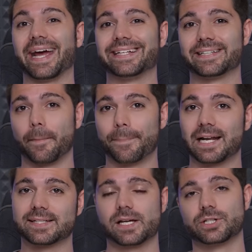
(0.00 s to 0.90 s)
8
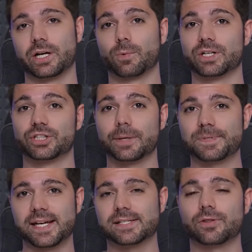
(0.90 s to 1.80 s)
Plus Gen 1
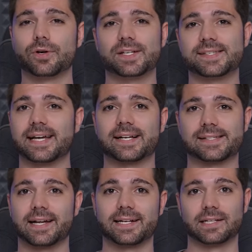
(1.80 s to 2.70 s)
chipsets, though it is stacked
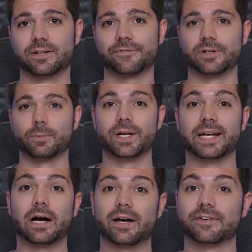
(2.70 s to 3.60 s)
slightly different. We
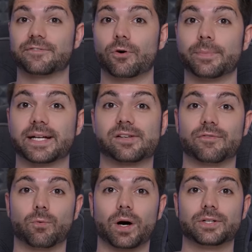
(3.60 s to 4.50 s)
now have a format
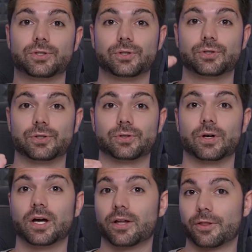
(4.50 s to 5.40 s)
of 1, 2, 2,
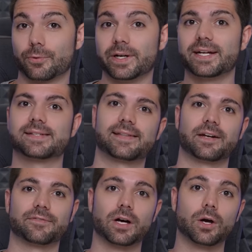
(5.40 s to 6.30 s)
3 instead
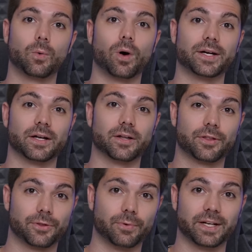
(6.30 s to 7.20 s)
of 1,
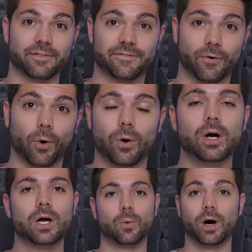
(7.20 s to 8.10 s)
3, 4,
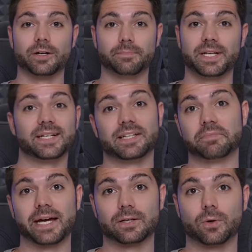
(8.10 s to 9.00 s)
1 being the
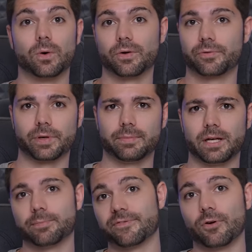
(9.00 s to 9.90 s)
main core, 3
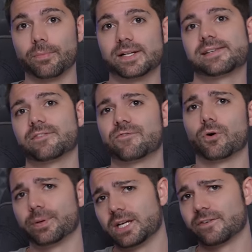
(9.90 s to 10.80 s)
being performance, and
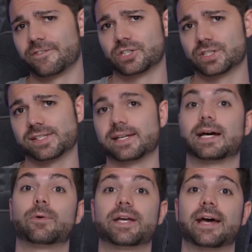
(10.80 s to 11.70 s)
4 being efficiency.
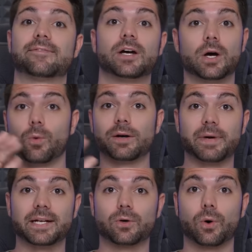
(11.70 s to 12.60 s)
Now we have 1
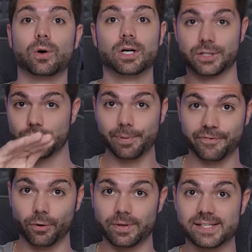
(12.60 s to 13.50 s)
main core, 2
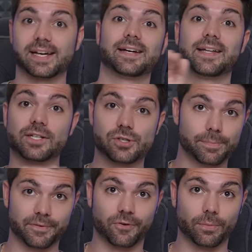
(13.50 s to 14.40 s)
performance, another 2
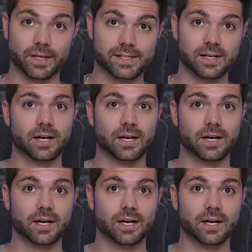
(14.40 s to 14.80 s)
performance,